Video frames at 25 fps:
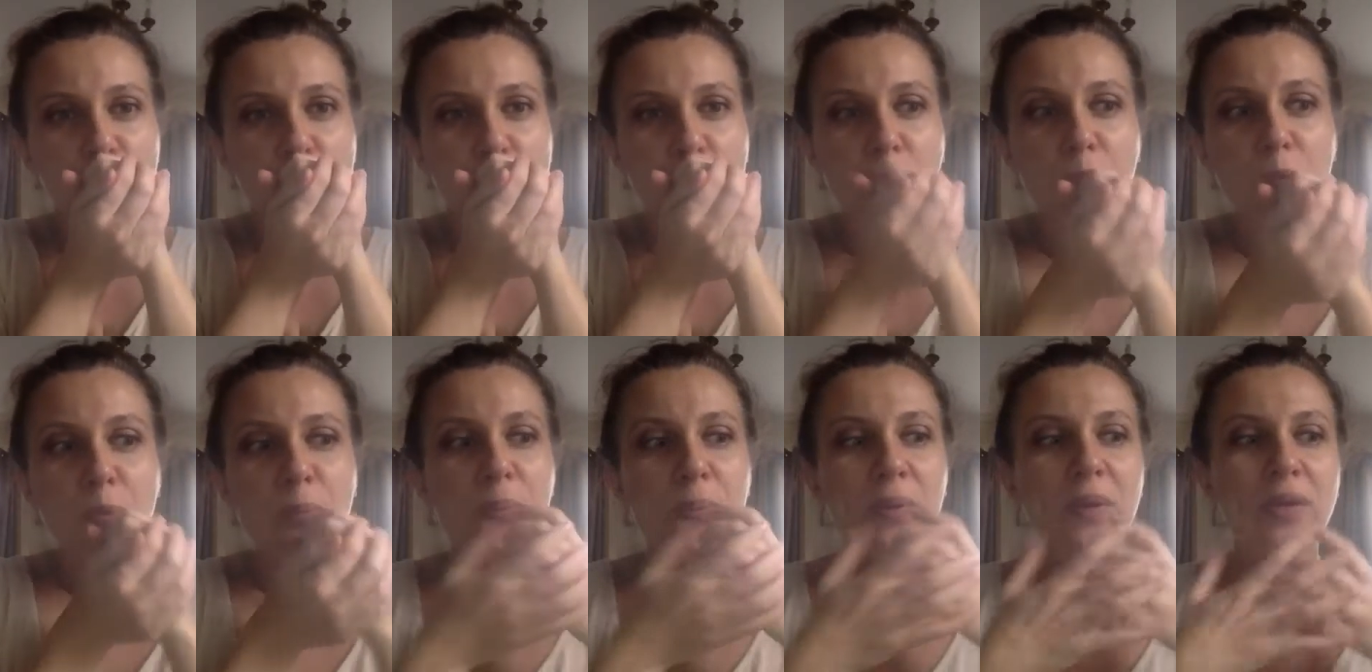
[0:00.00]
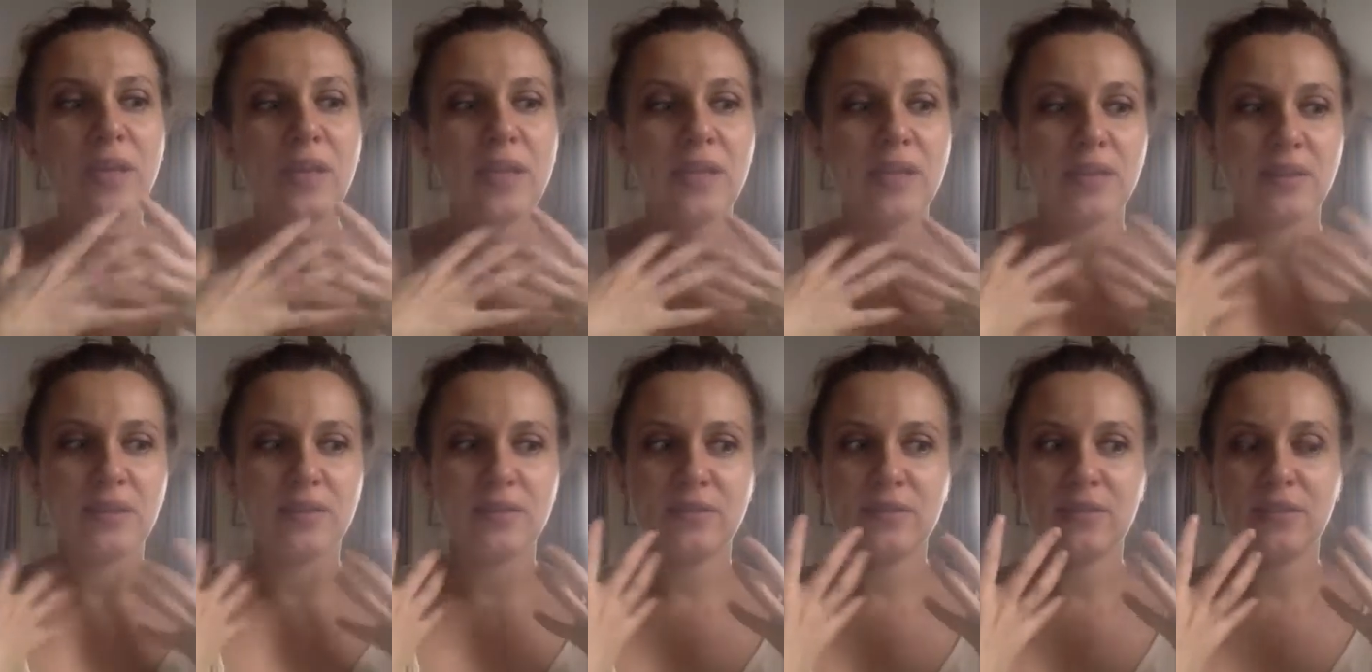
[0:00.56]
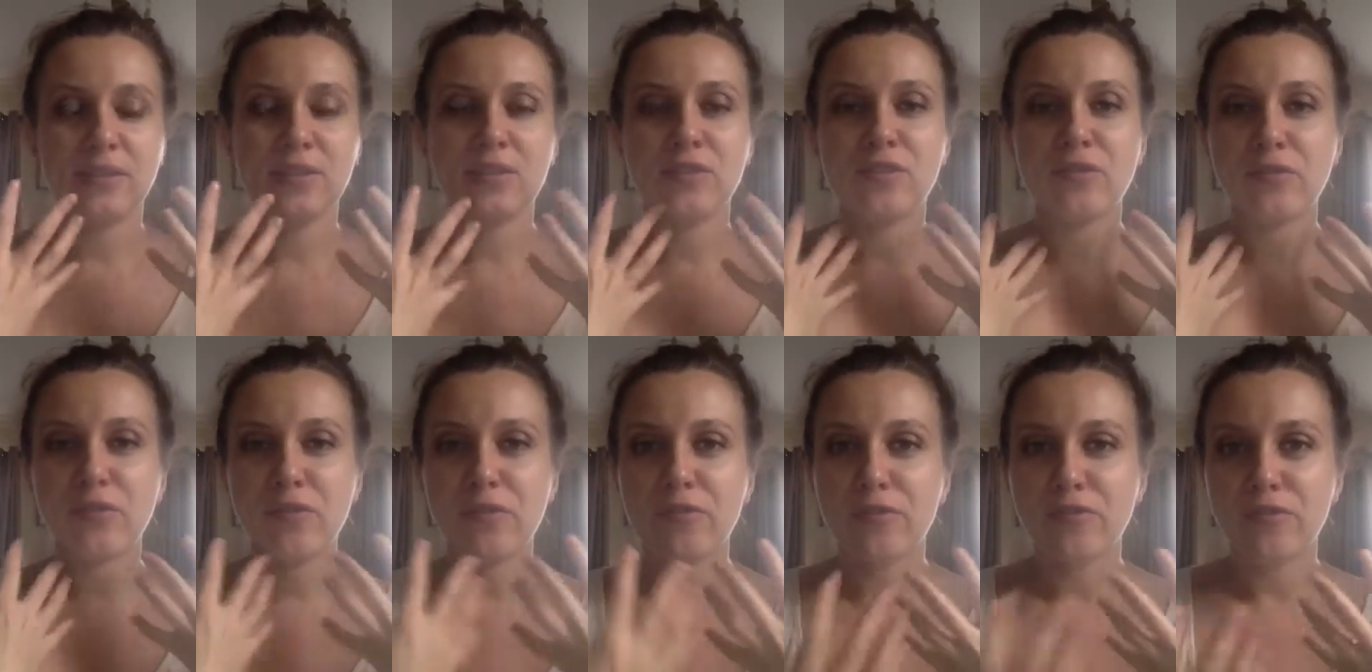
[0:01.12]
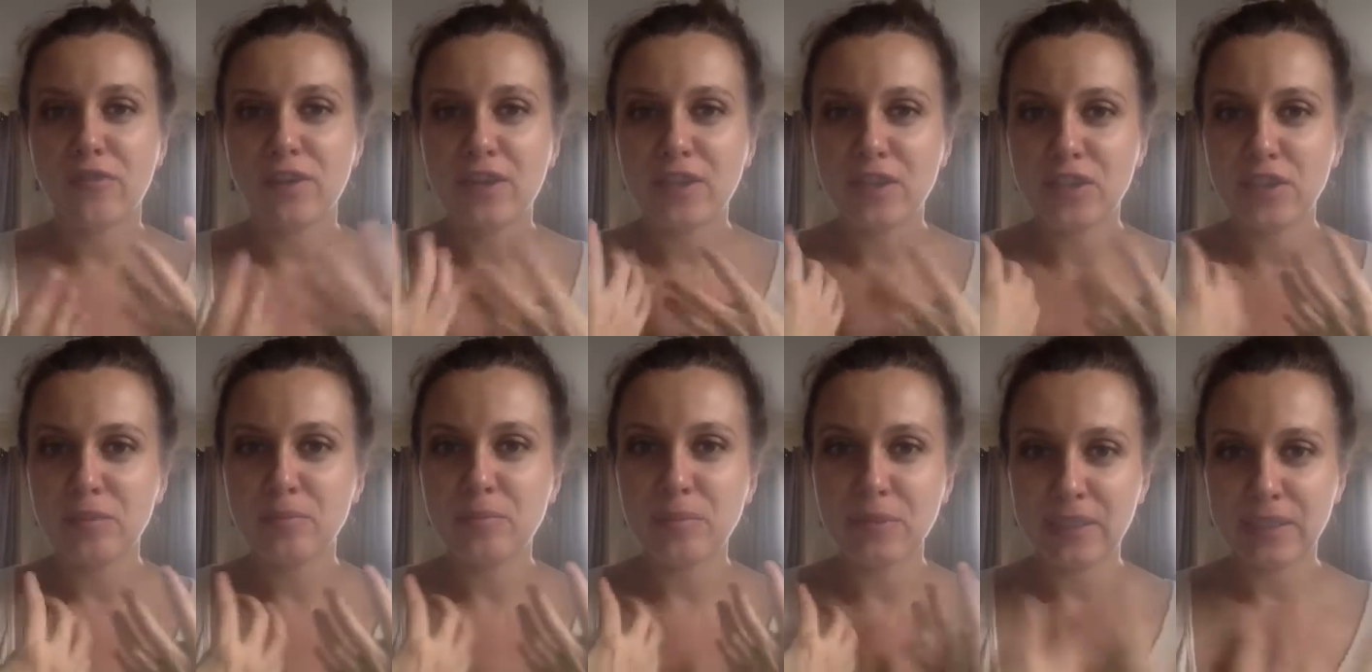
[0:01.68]
opening and this
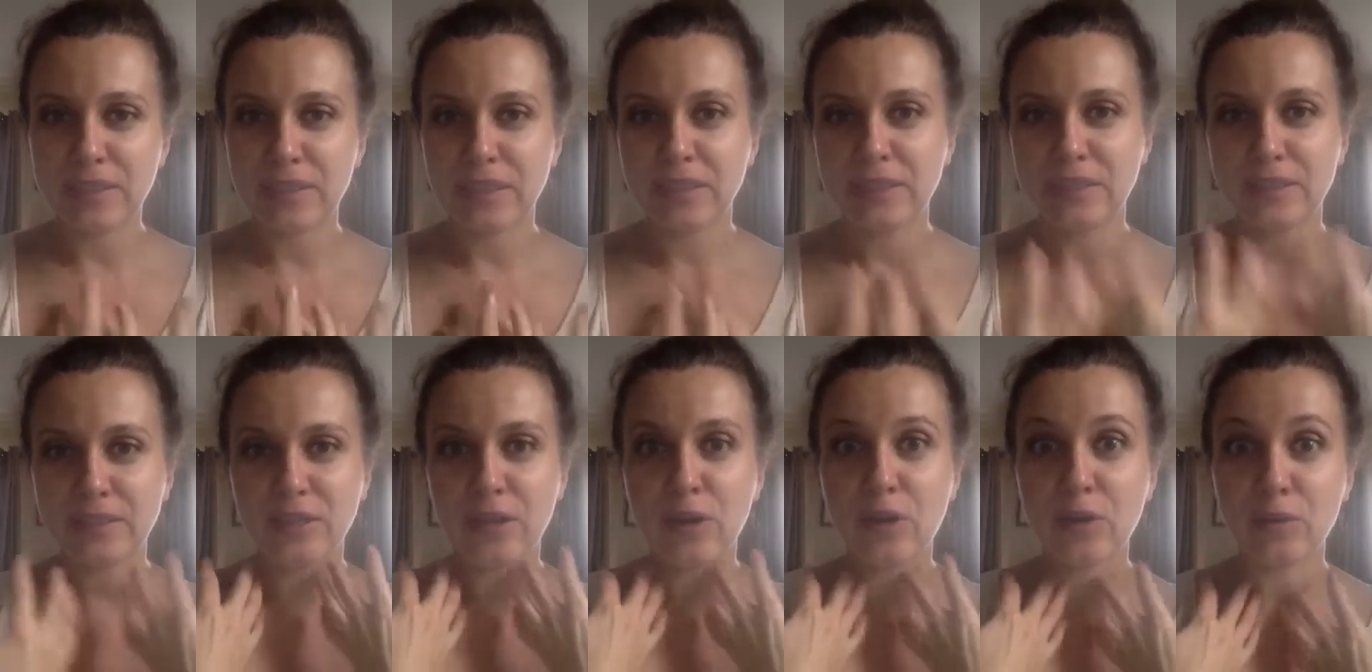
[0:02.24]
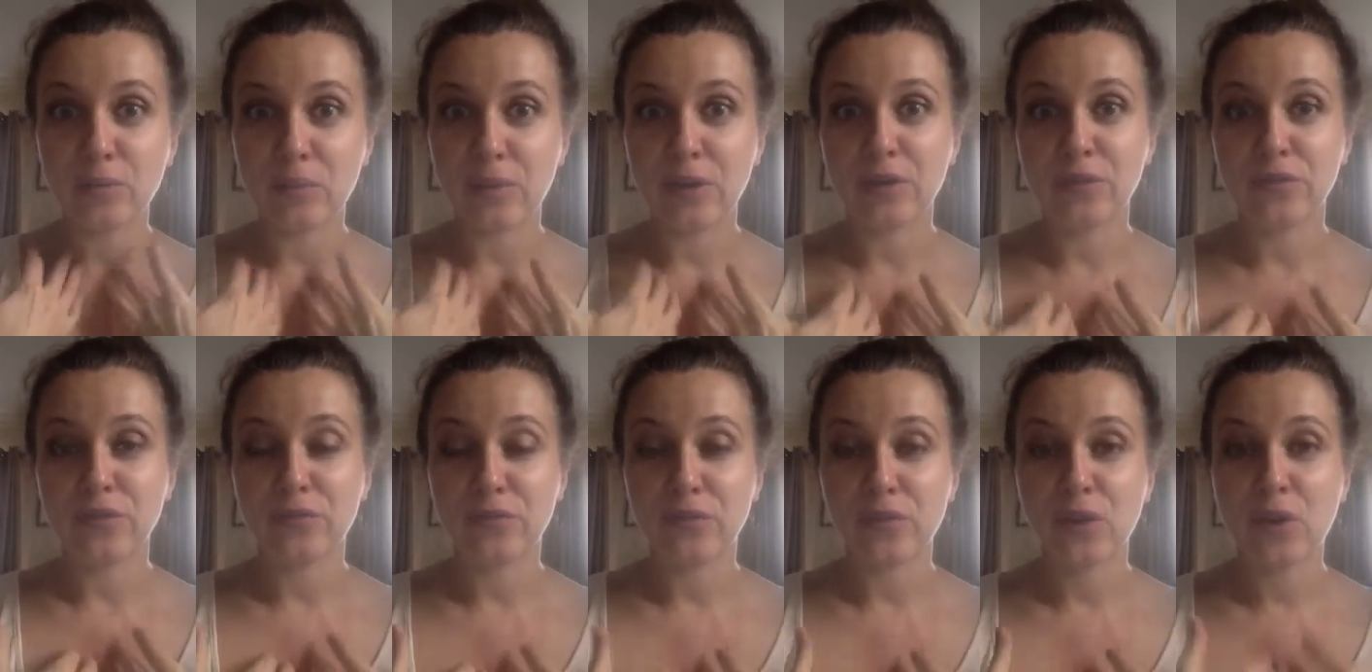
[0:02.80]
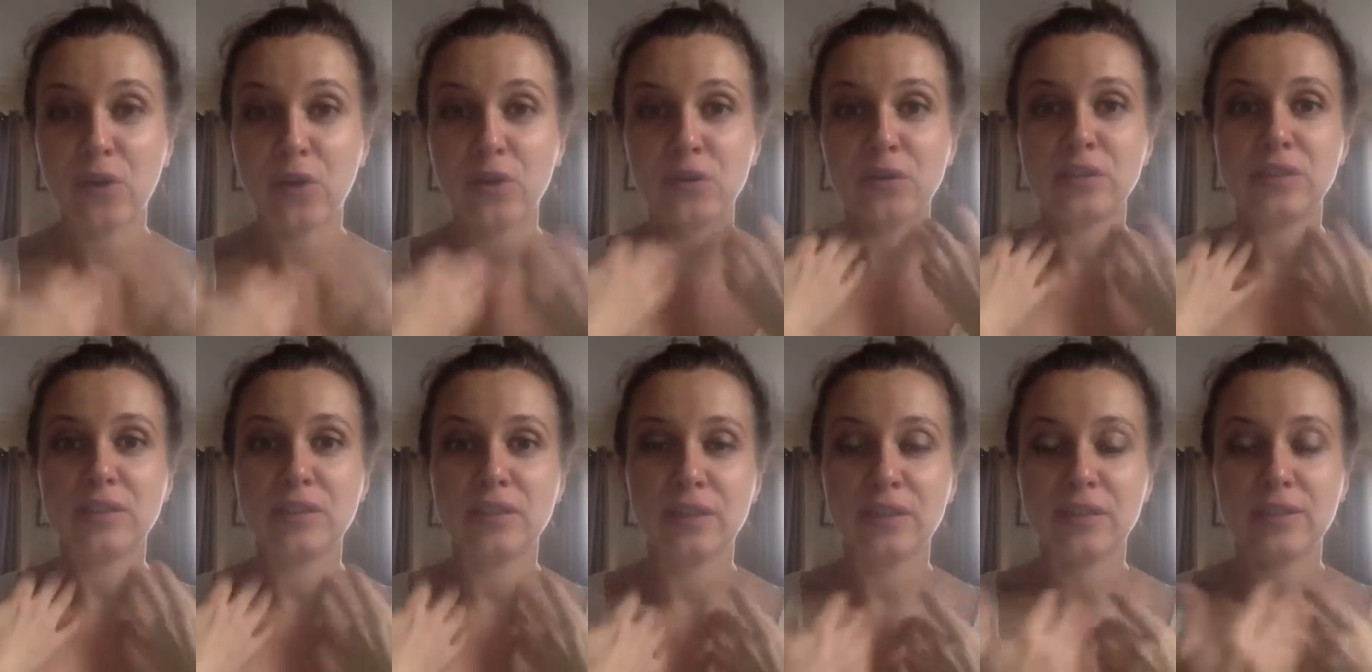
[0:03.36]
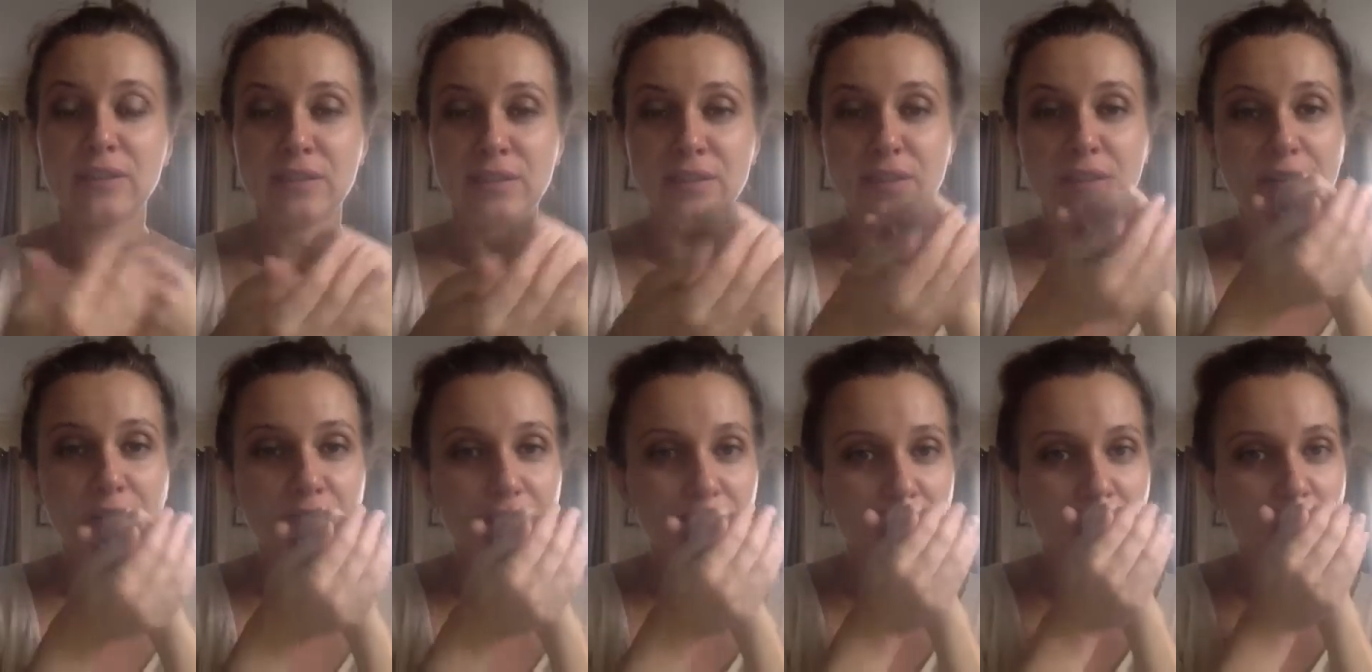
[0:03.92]
refreshment down my throat. It's
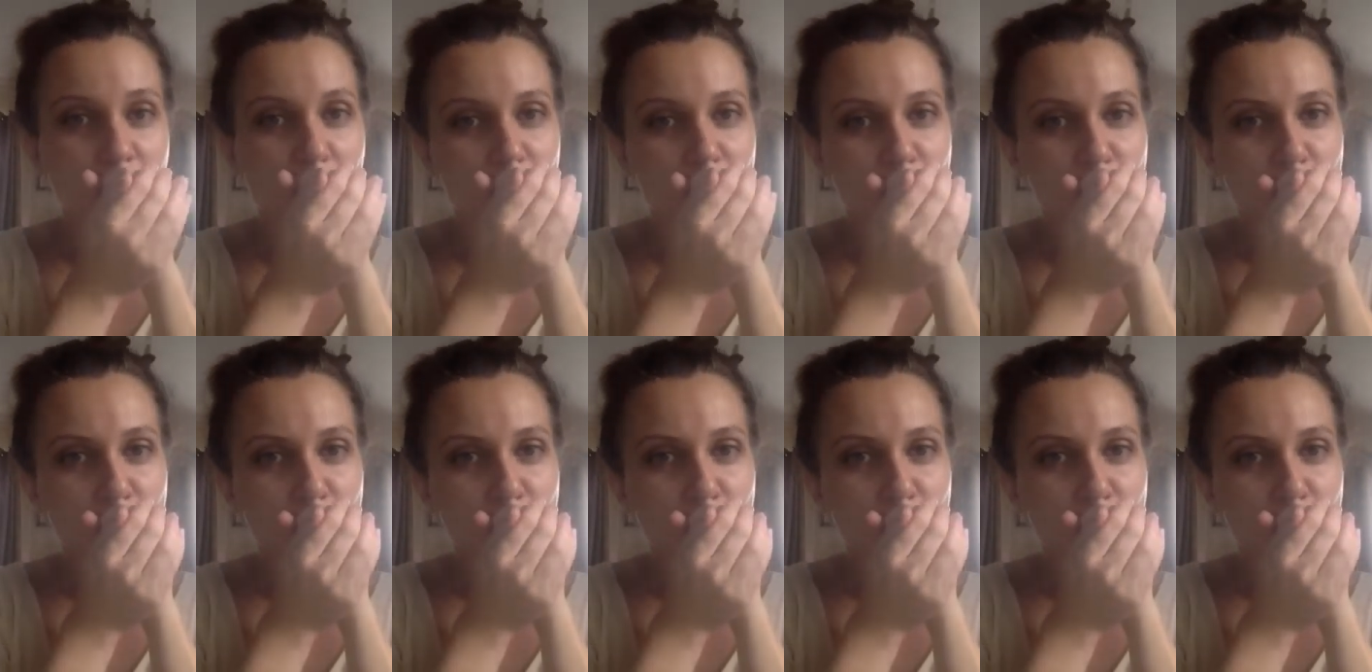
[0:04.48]
lovely.